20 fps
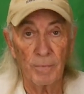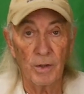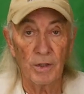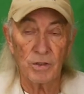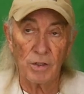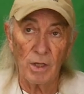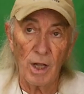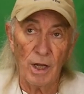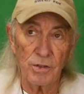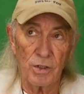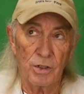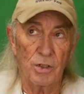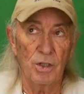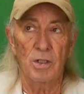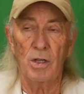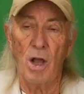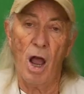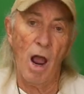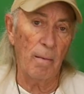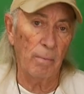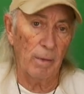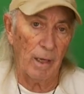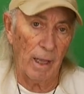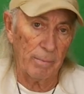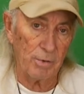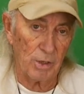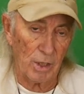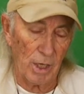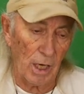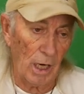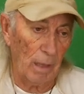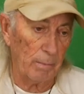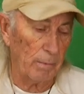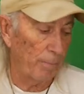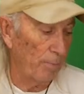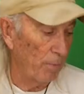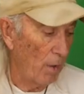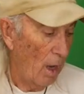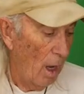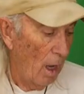It's not just a time-lapse
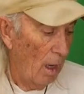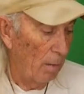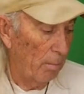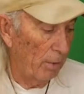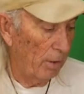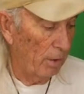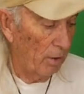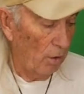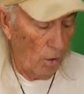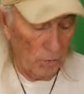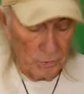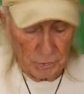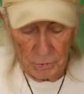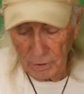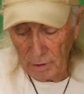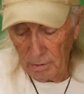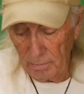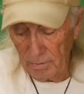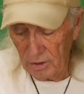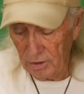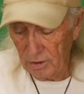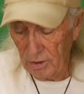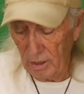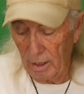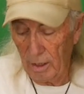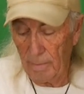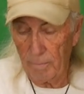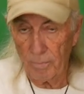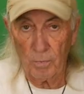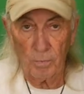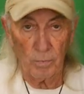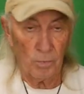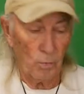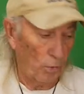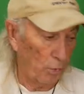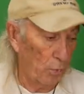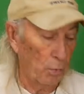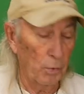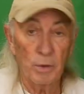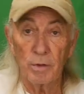camera, but it also can be set up
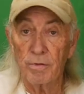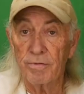through your